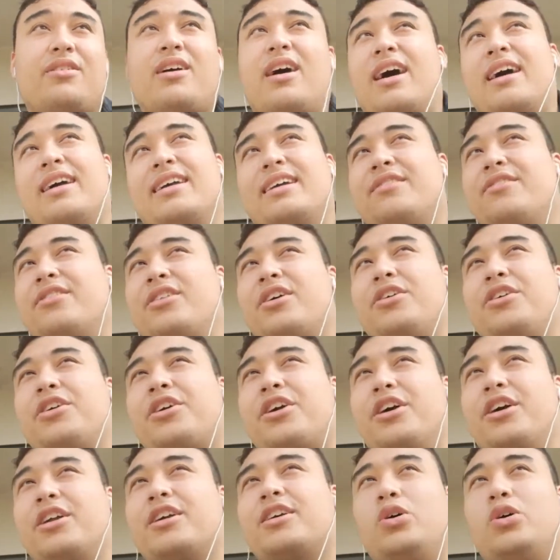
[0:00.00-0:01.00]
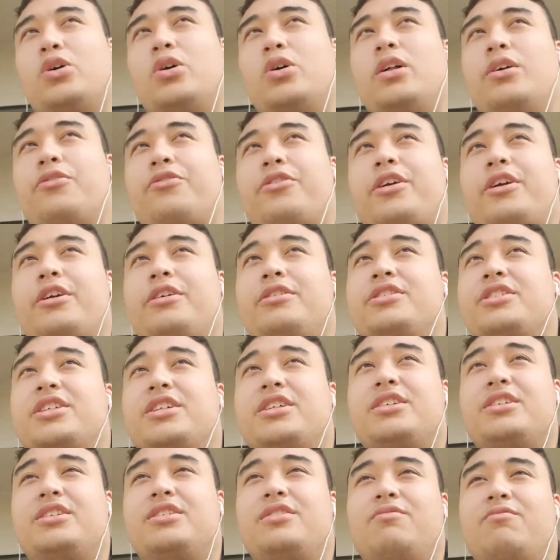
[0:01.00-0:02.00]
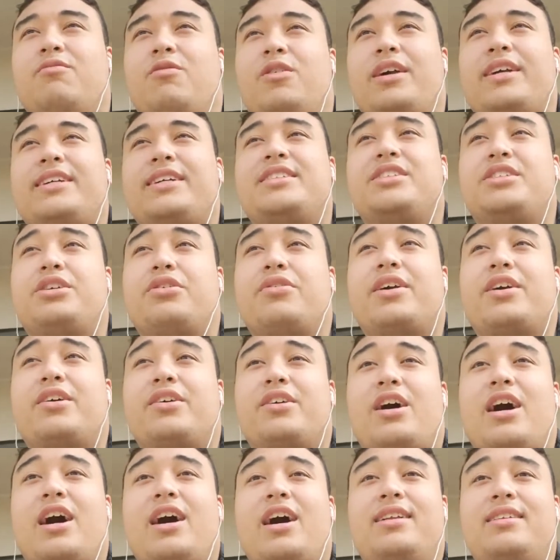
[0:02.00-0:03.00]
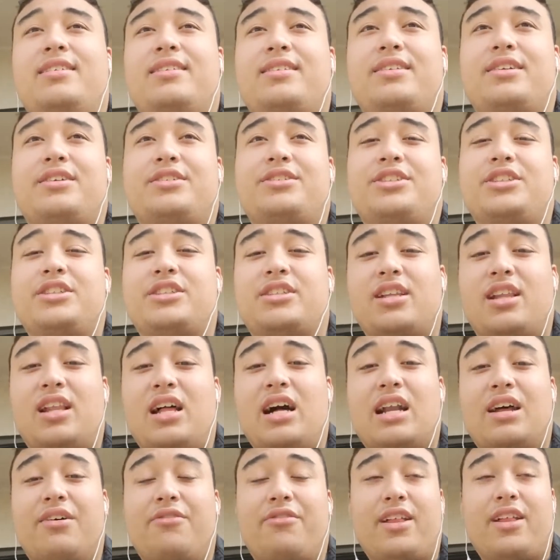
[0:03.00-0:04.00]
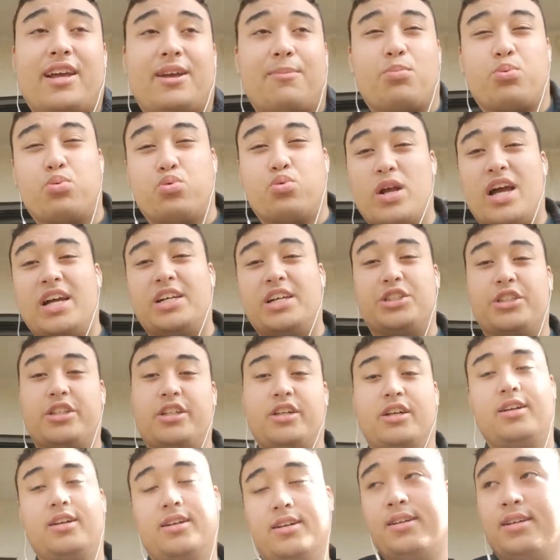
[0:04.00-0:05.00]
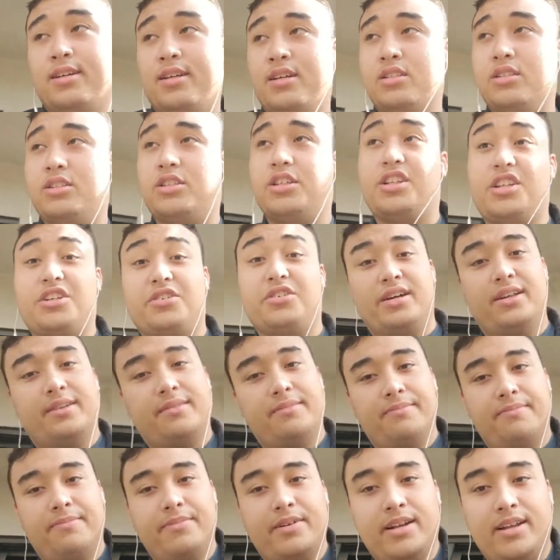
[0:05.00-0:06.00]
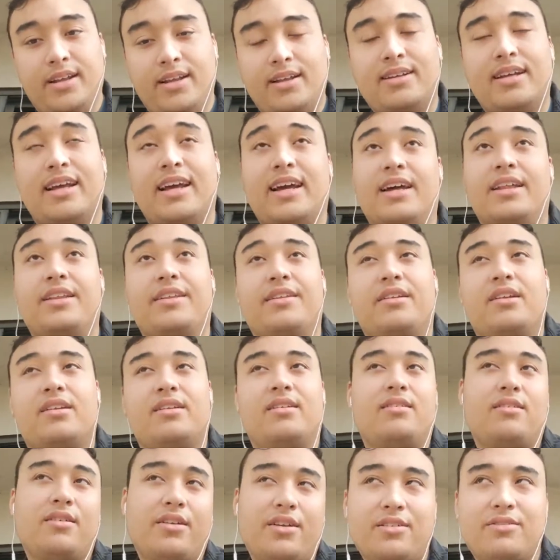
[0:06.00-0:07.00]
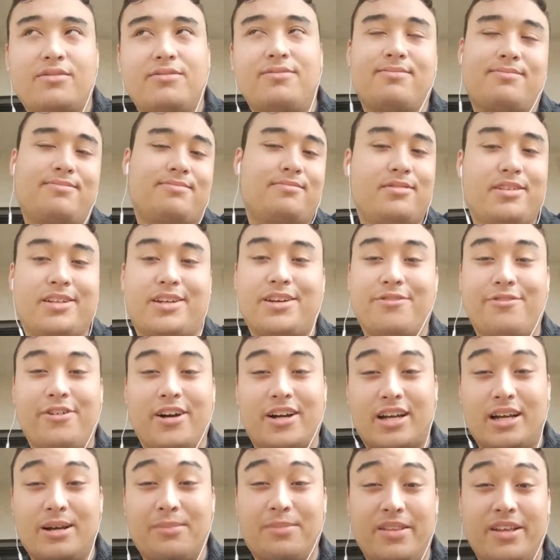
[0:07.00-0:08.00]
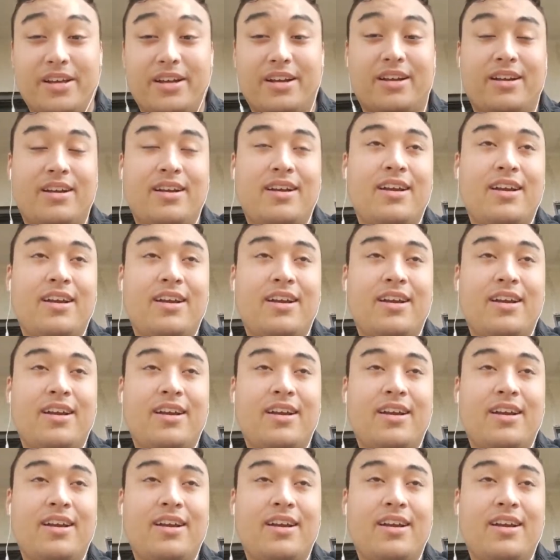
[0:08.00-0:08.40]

even though you could control if you use it, what he's doing or not, there's just a lot of like pressure to do it, and you could fuck up there.